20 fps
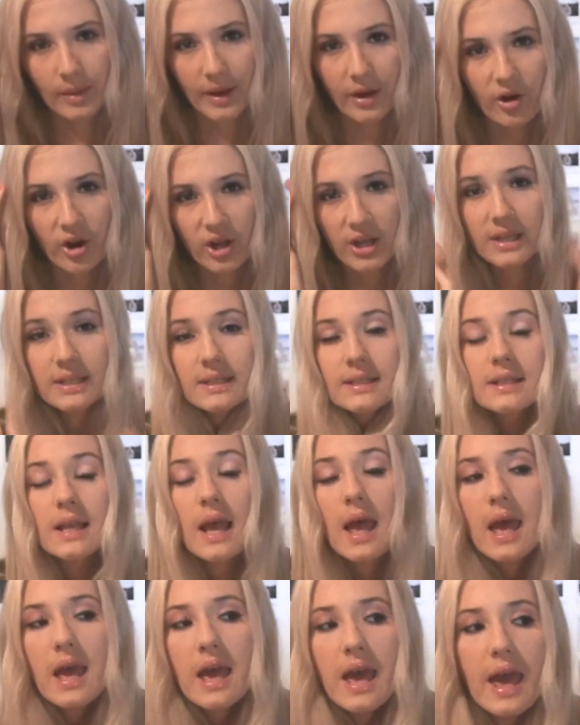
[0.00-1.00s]
areas
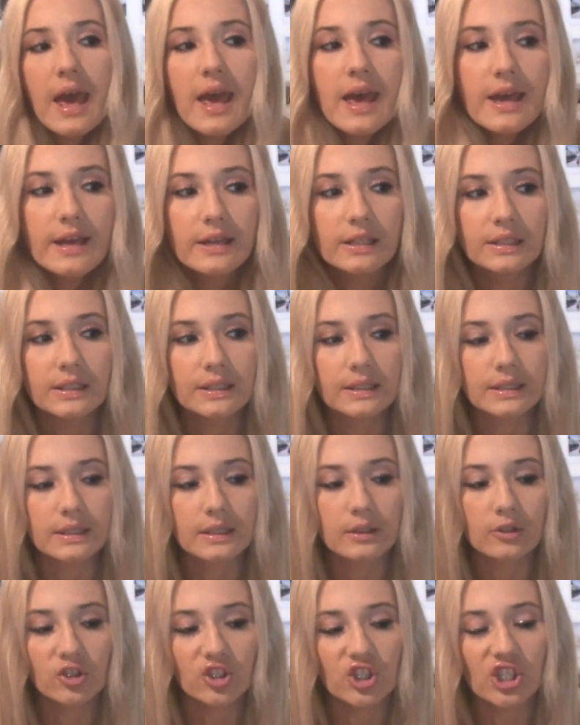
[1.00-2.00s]
and
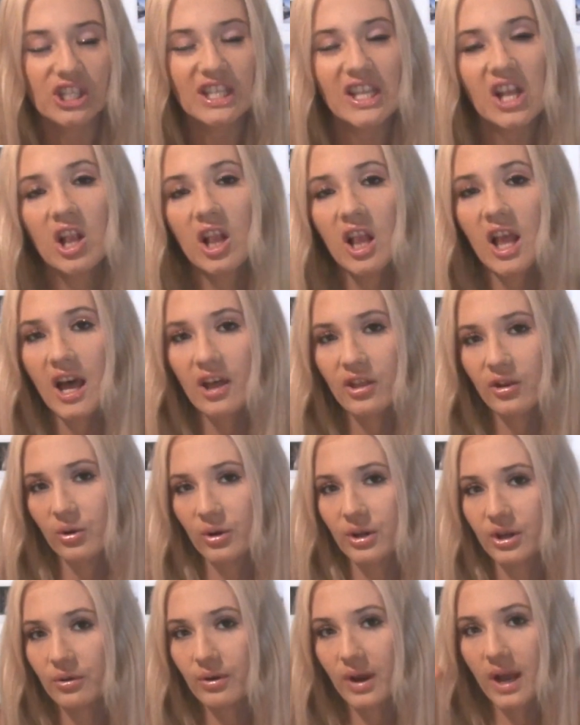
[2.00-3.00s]
just lather
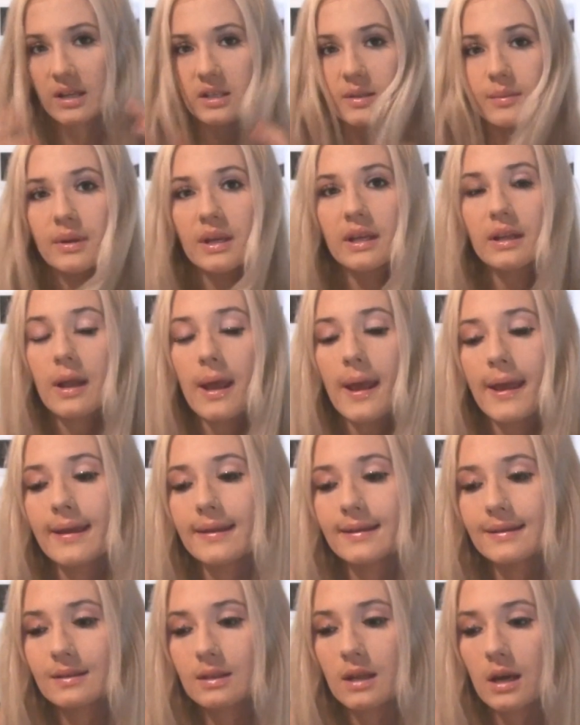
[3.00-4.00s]
it around a bit
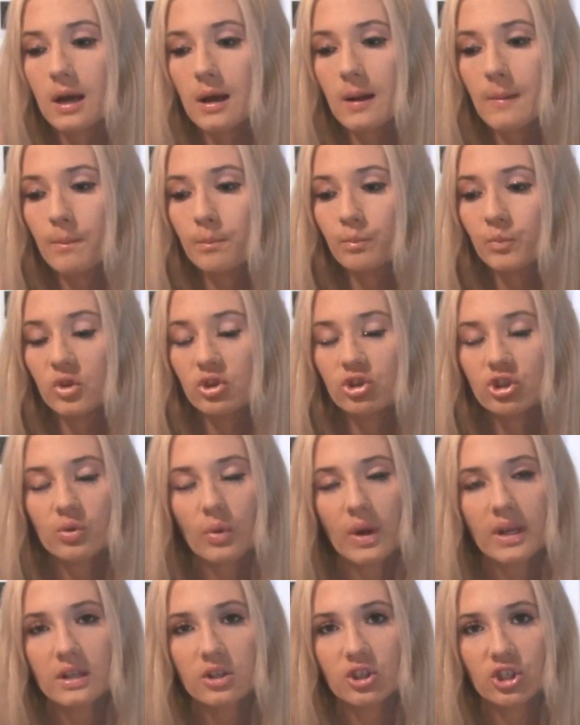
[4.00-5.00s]
and um, you just
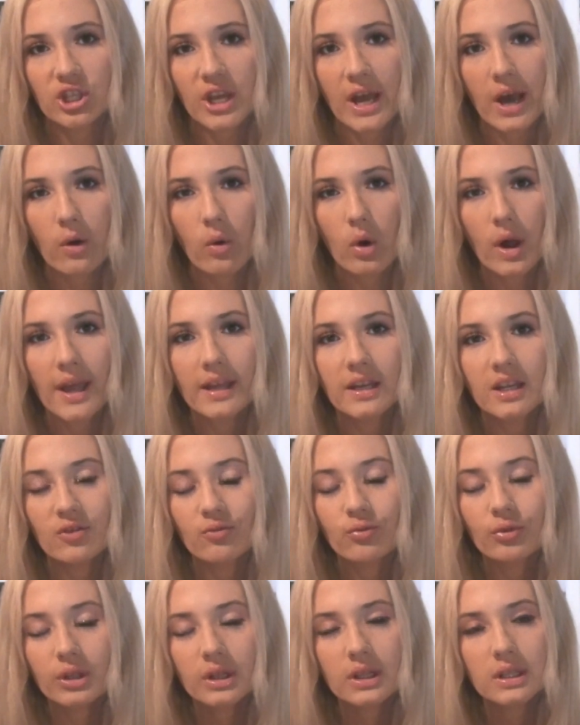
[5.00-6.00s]
wait in the shower and it
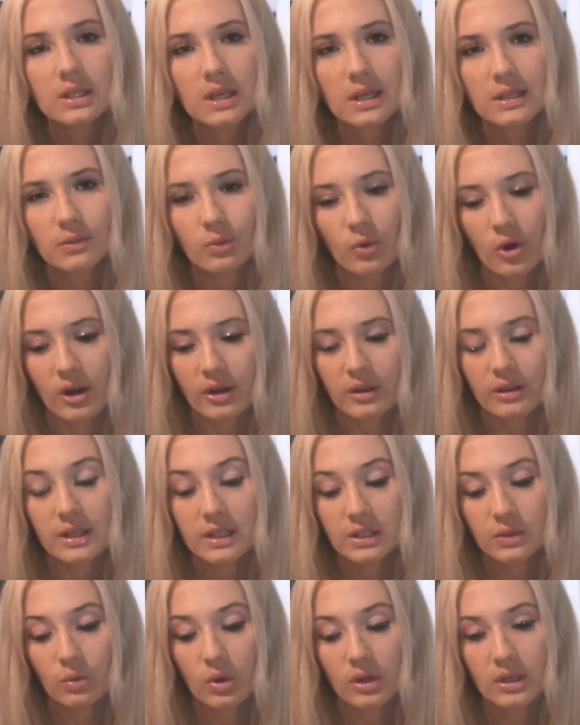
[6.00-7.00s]
really does work.
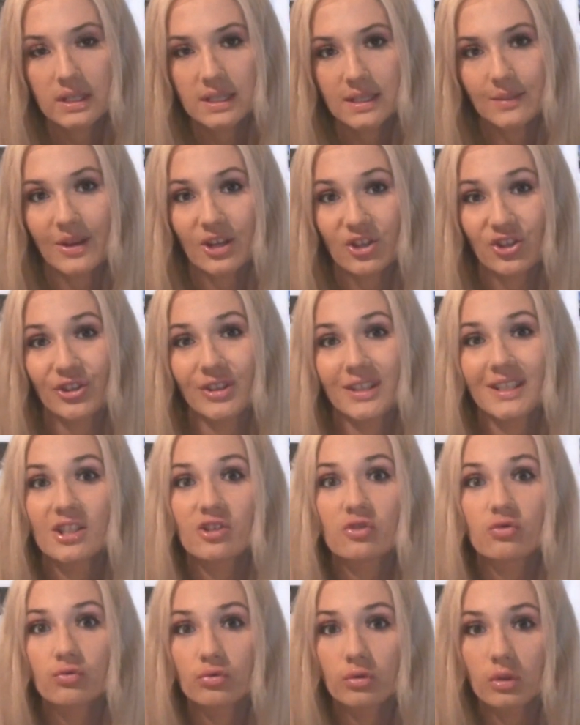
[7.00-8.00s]
This one especially
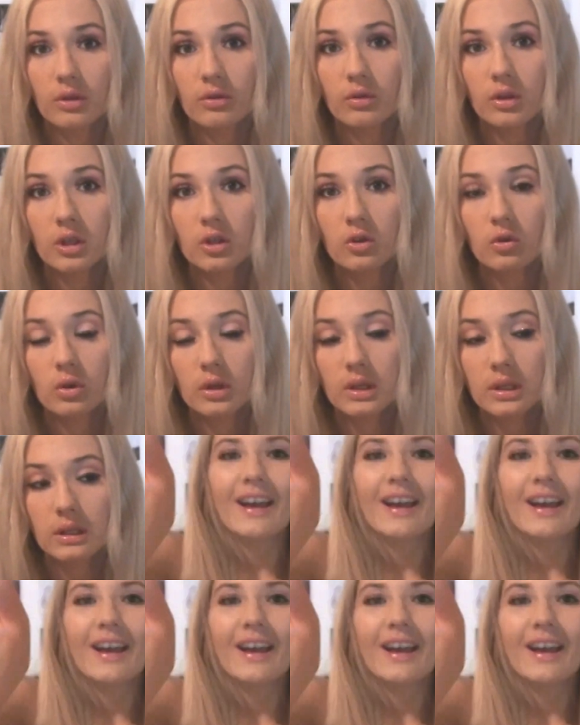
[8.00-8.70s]
is really really good.